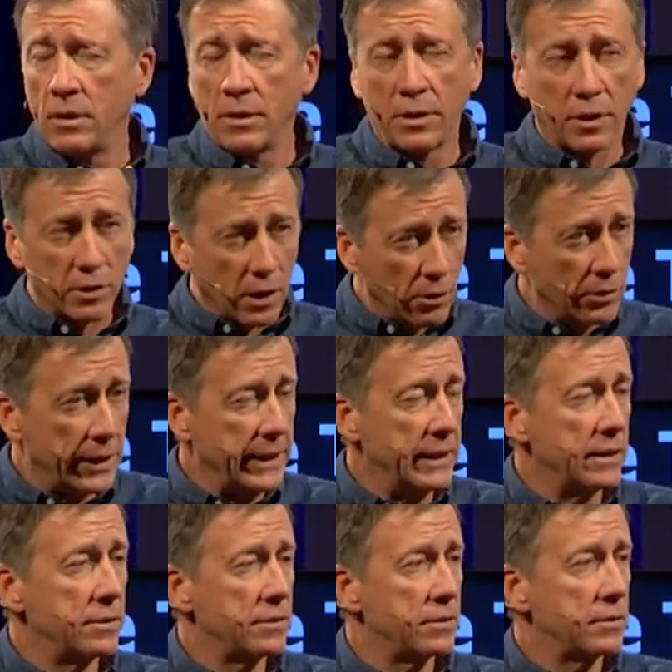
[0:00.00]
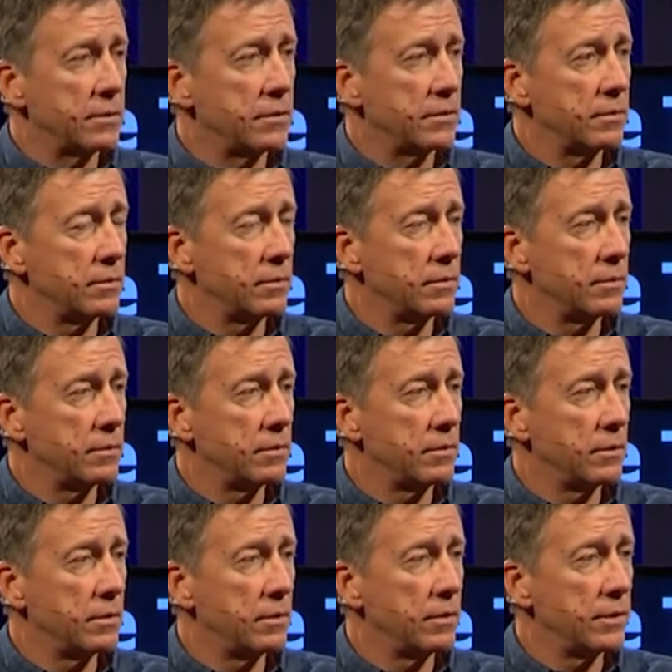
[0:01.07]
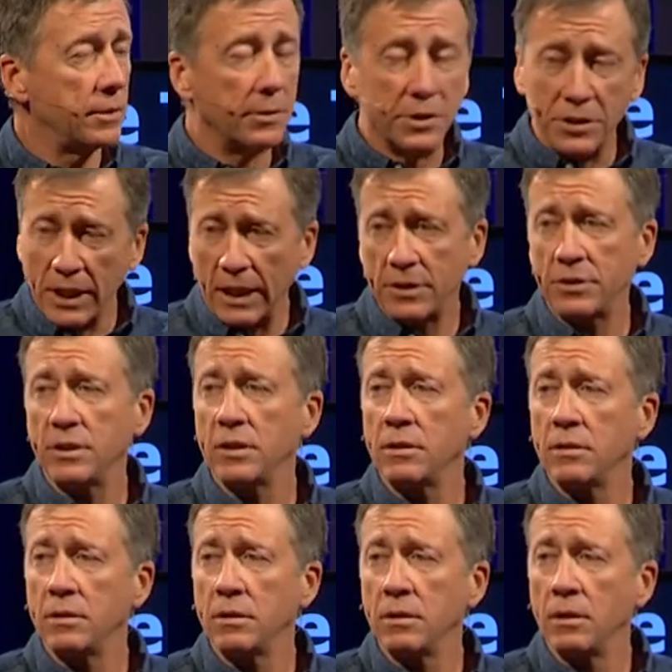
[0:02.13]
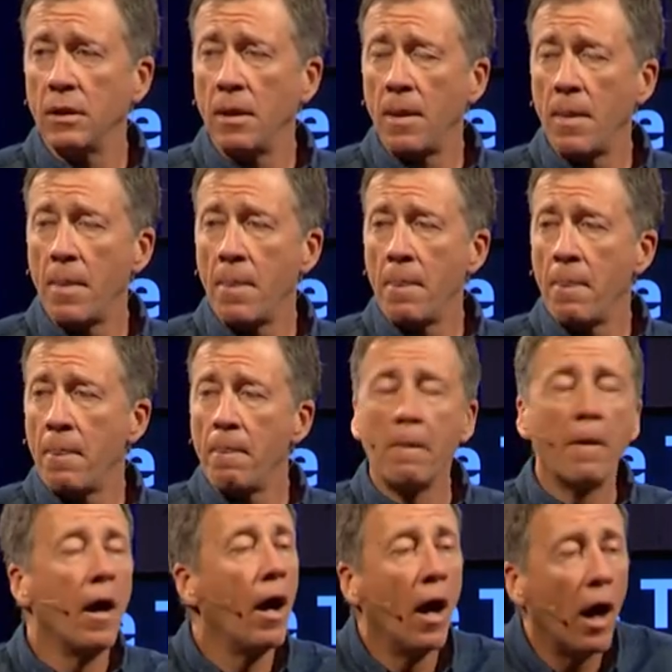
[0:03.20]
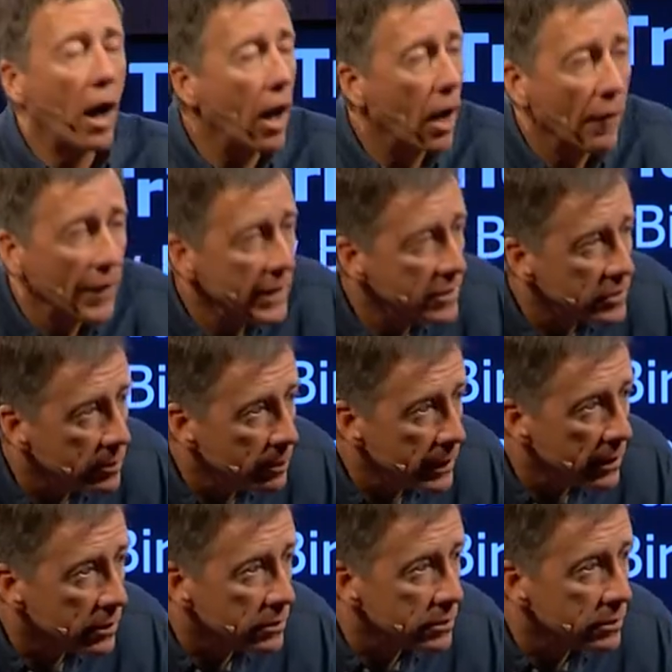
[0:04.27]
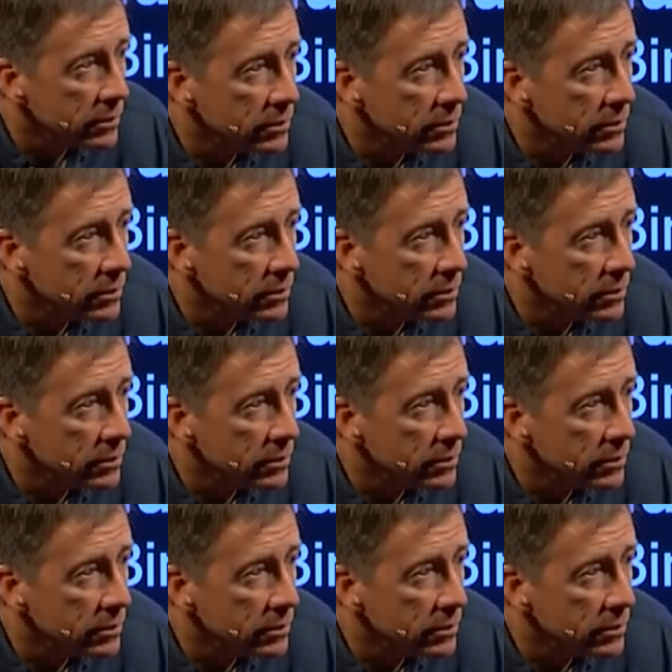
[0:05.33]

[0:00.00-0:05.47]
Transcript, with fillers: the loneliness, the rejection, all that disappears.